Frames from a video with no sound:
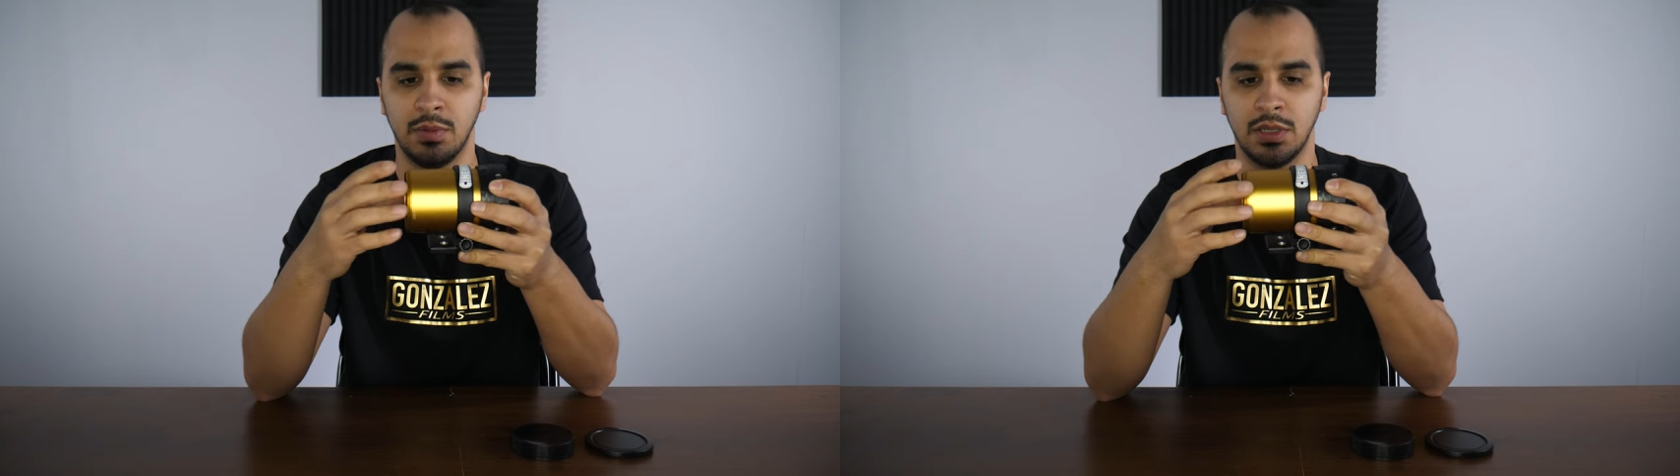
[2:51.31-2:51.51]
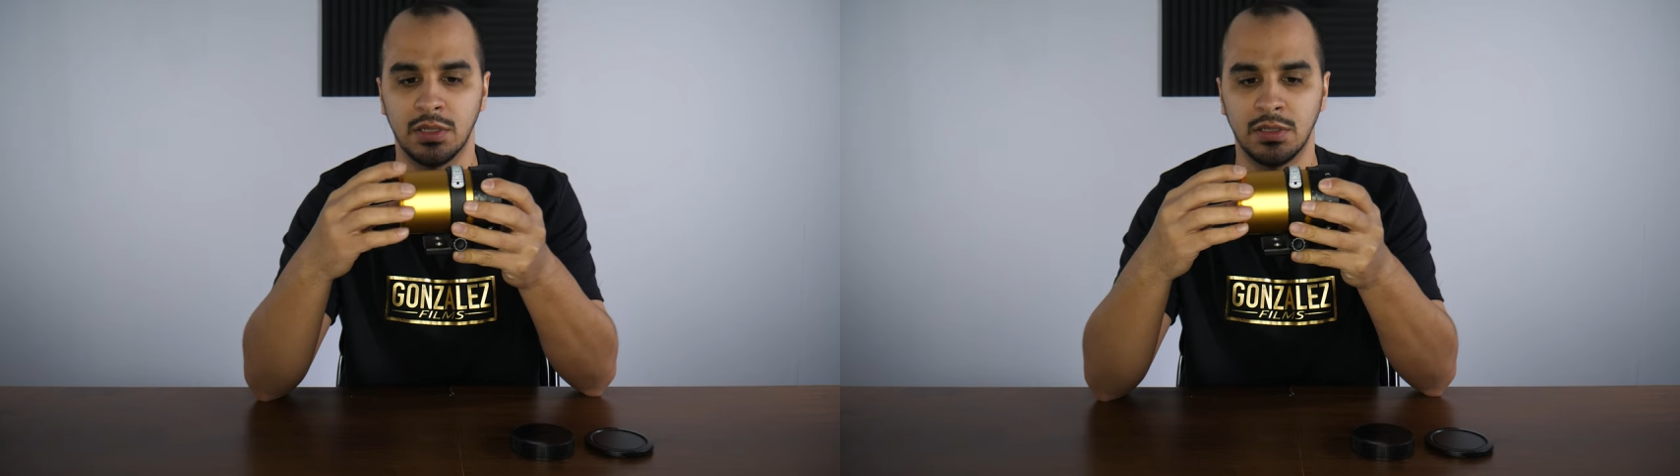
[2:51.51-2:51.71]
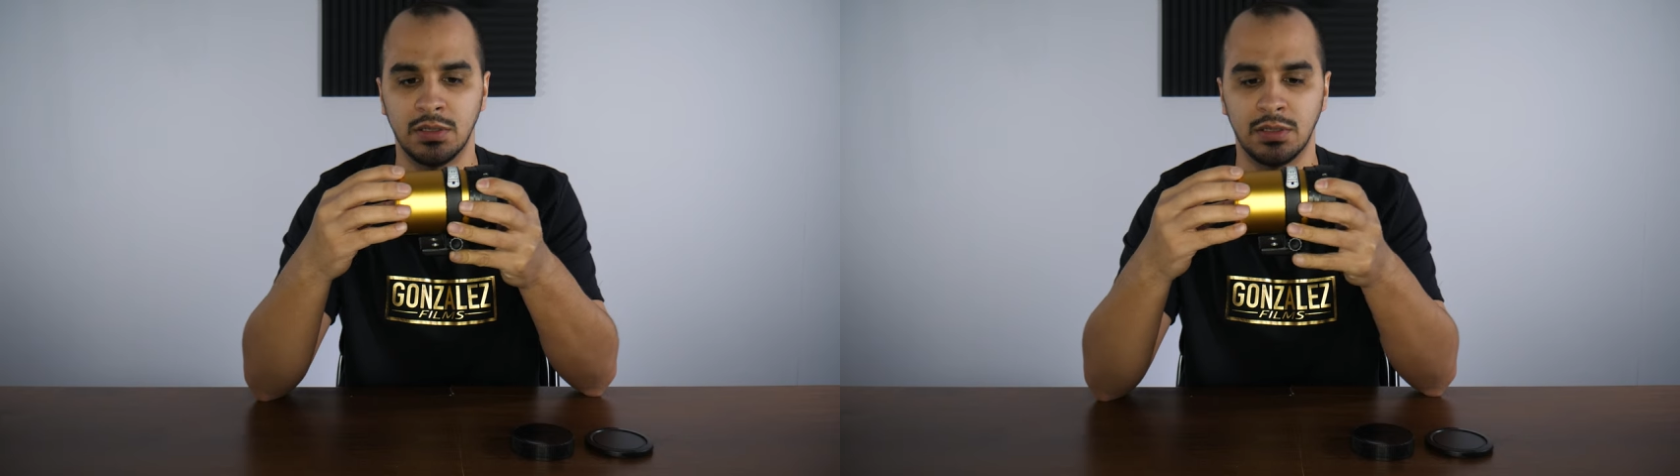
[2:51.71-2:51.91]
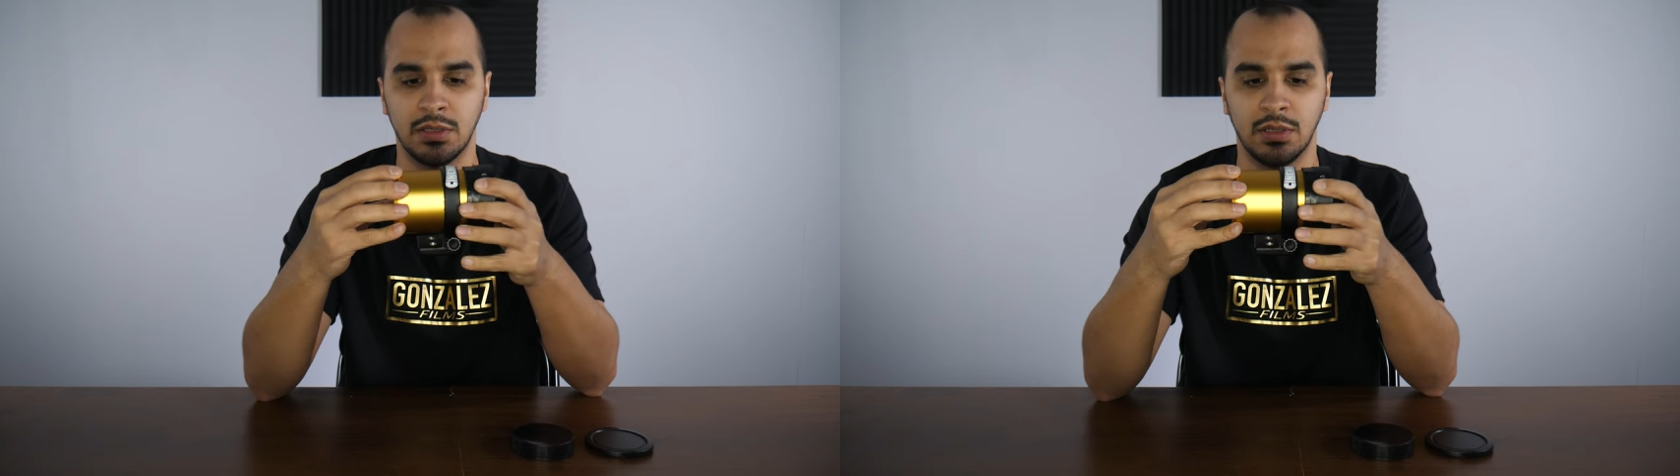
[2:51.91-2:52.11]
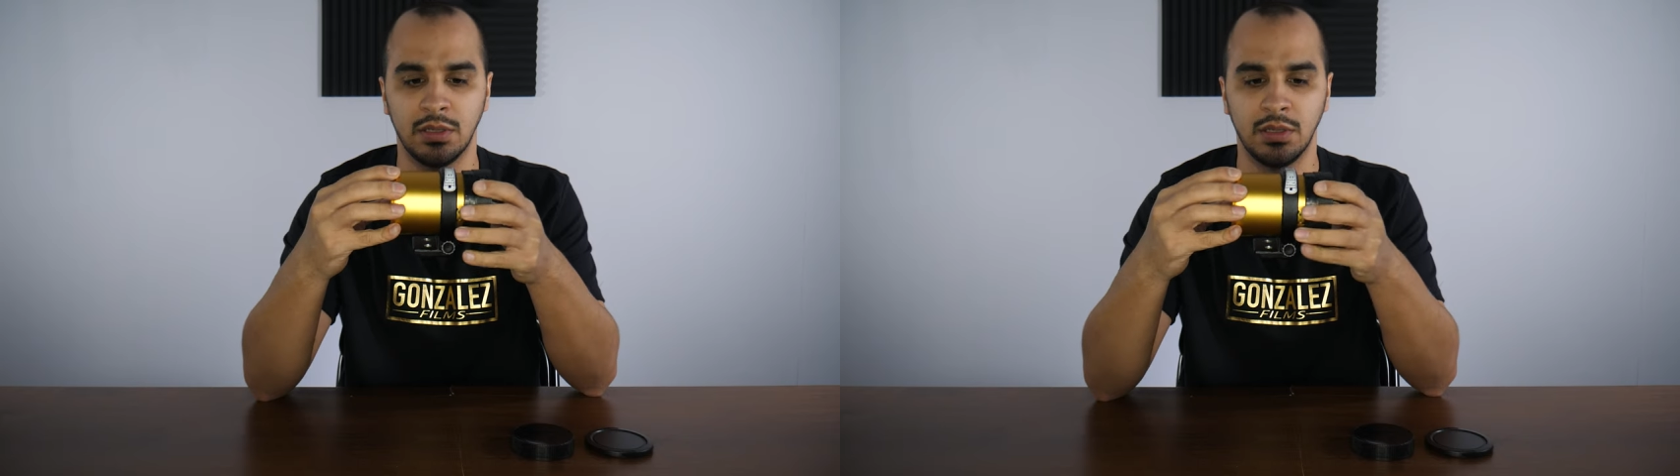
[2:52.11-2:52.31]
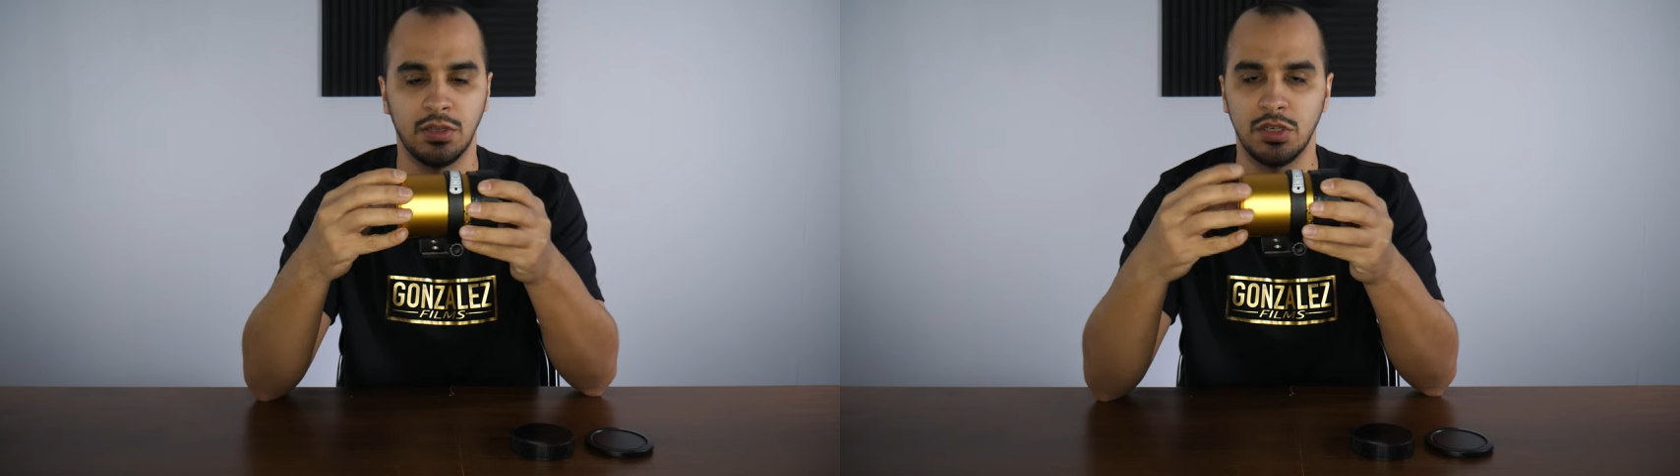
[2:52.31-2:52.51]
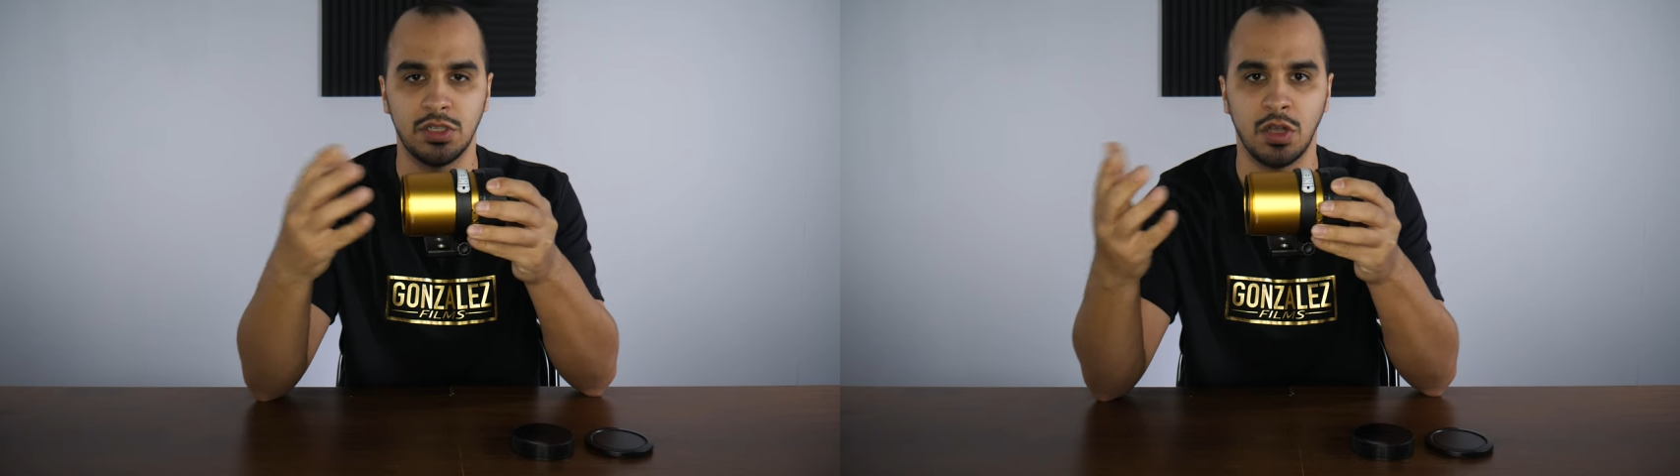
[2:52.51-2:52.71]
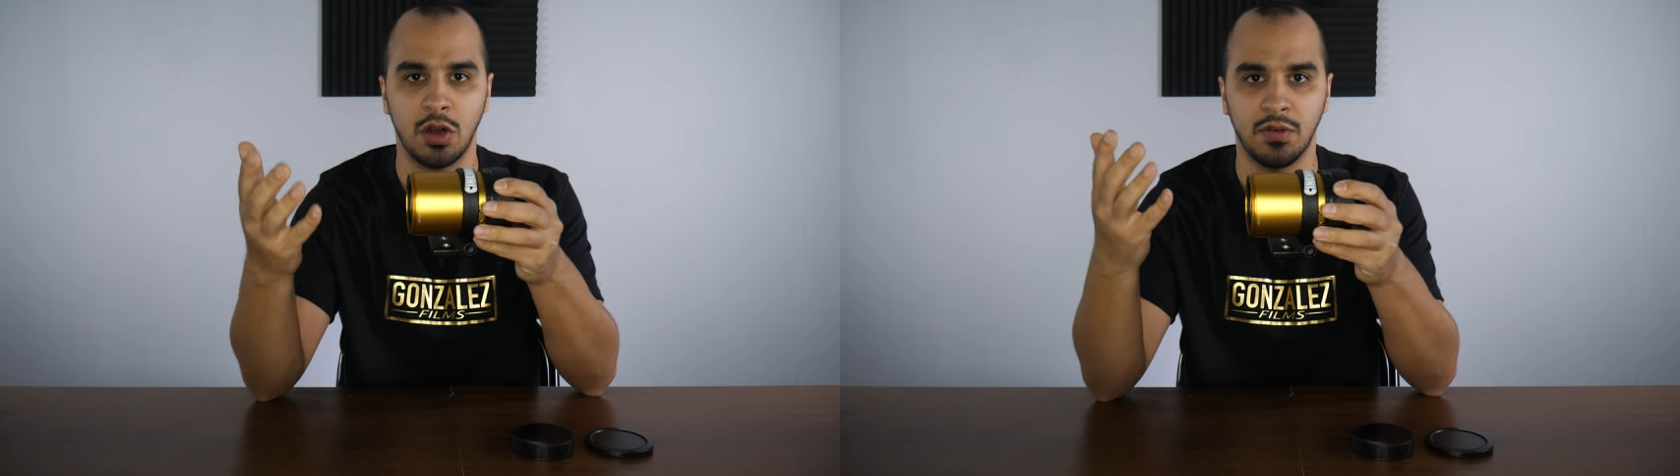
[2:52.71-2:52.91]
because they're
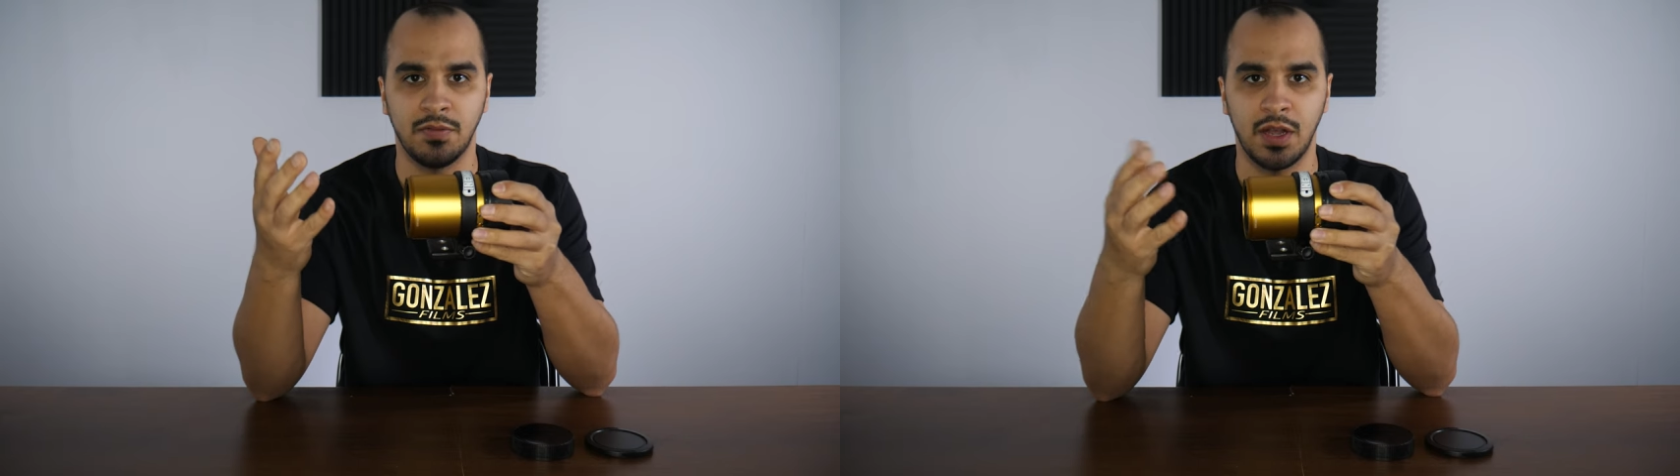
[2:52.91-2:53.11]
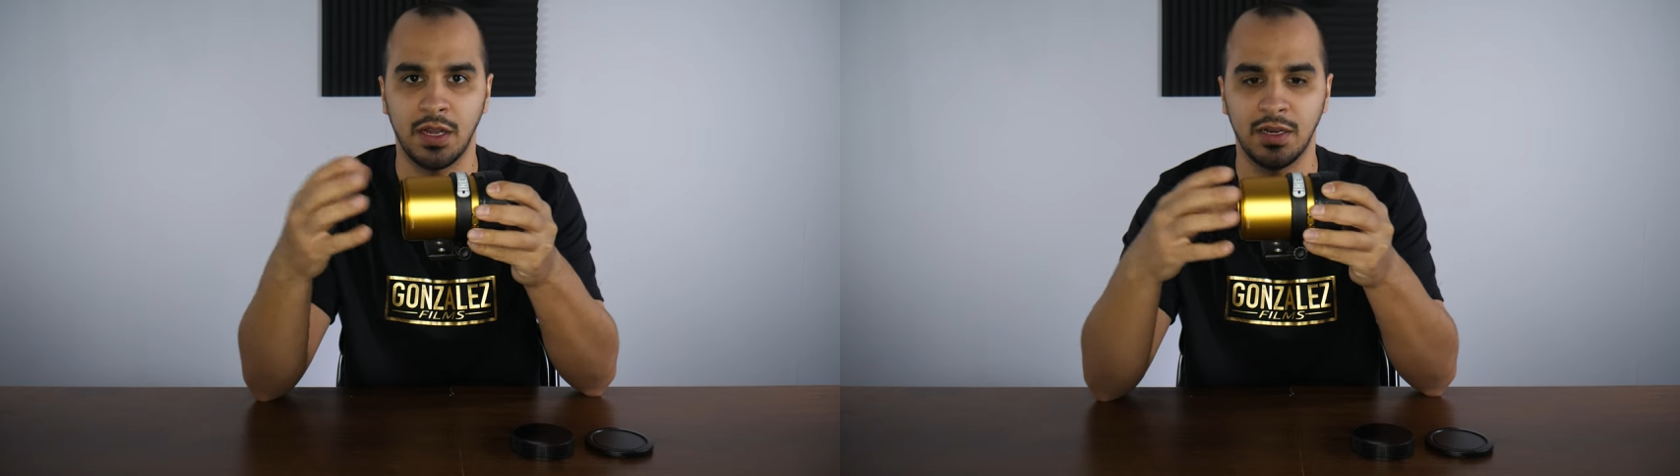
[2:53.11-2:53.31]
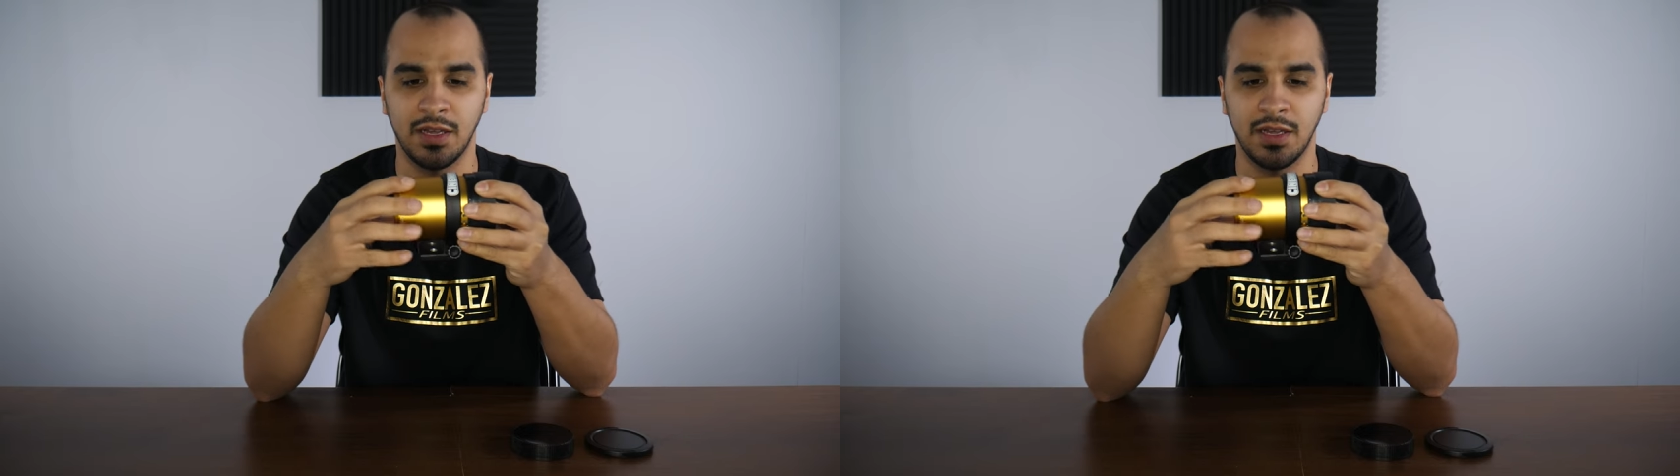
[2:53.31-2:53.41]
just hard to find.